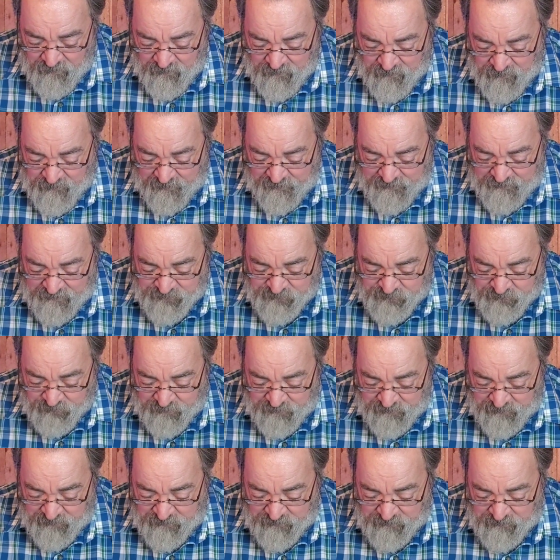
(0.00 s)
that is
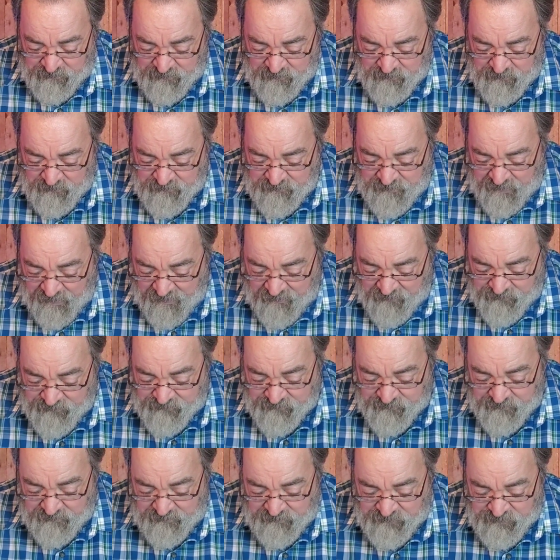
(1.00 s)
written,
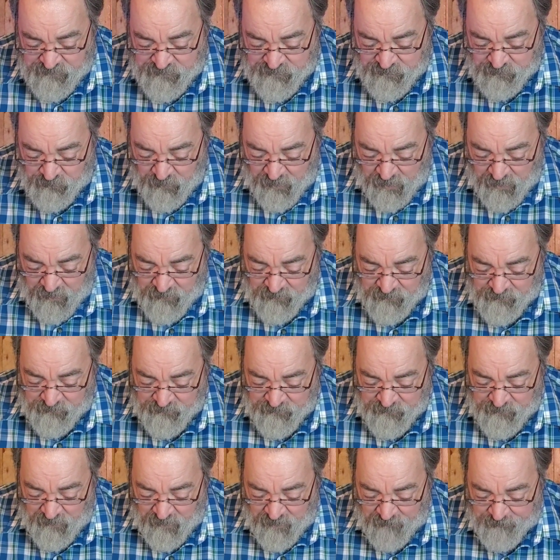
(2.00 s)
death is
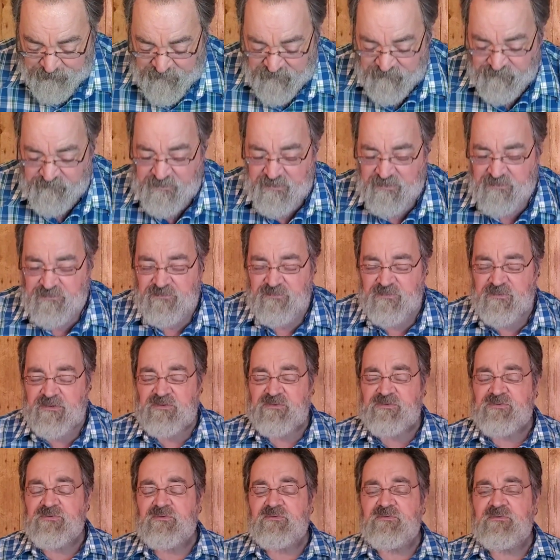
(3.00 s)
swallowed up in
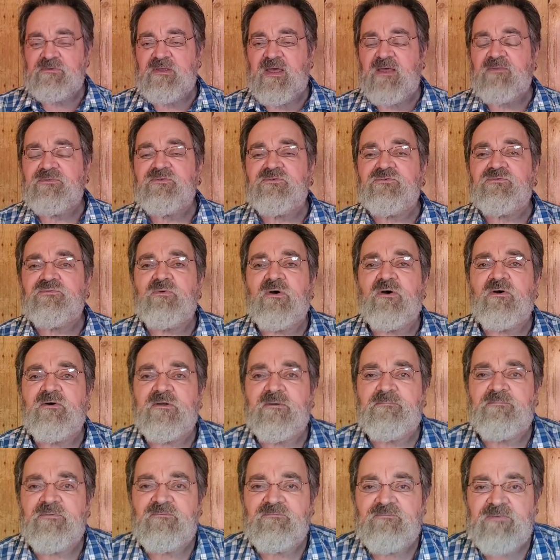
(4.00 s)
victory. So death is
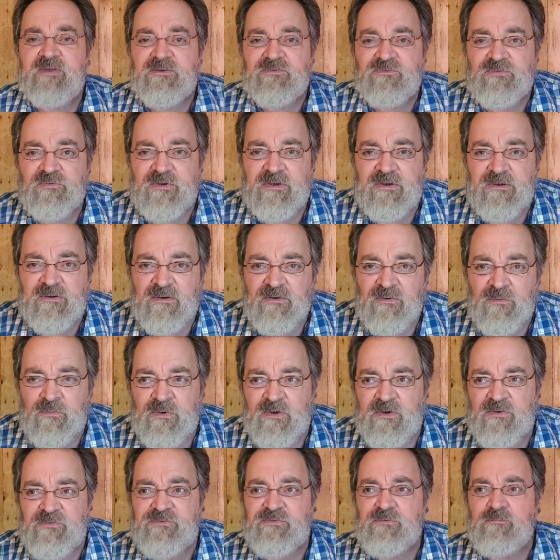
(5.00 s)
swallowed up in victory. In other
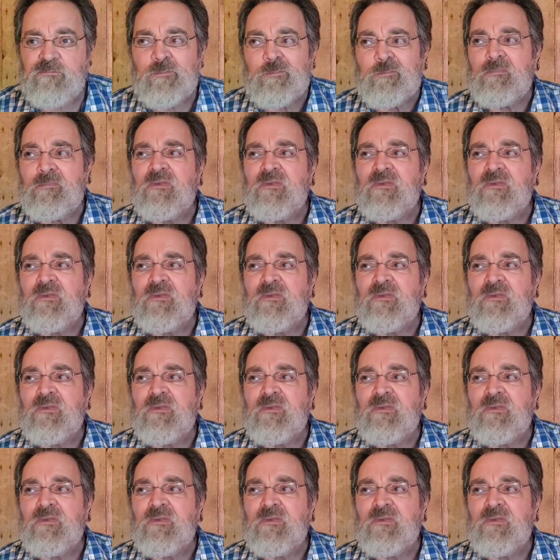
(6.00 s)
words,